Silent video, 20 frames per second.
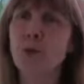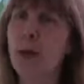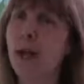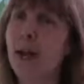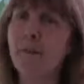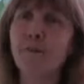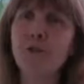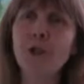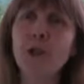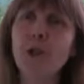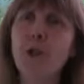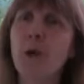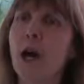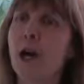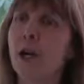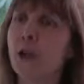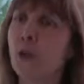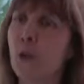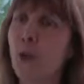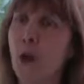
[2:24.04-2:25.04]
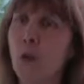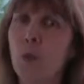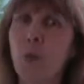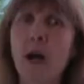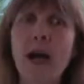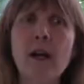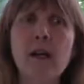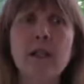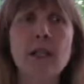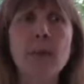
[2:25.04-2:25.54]
Whoever you are
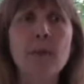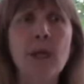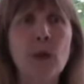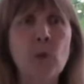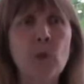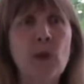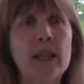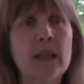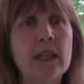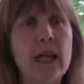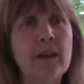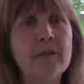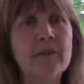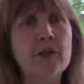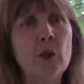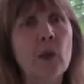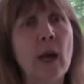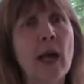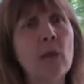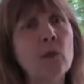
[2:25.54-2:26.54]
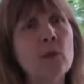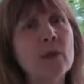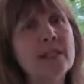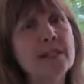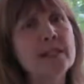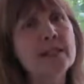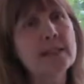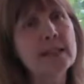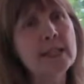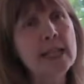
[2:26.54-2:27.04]
welcome, and we love you, and we
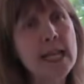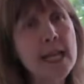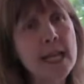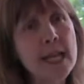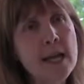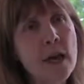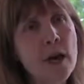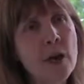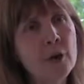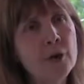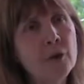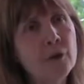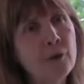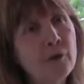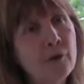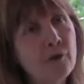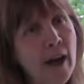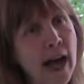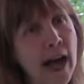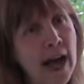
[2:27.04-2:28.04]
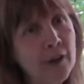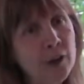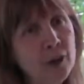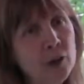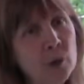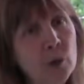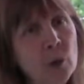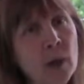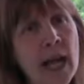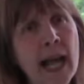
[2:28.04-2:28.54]
see your
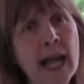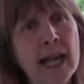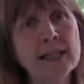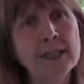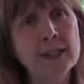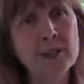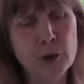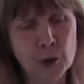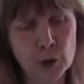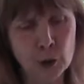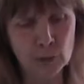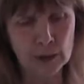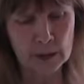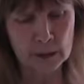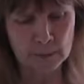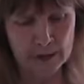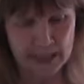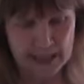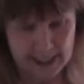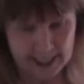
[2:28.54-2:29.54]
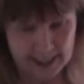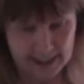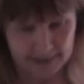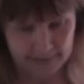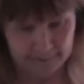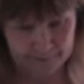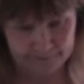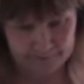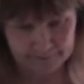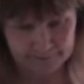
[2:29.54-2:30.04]
value as a human
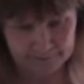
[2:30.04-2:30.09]
being.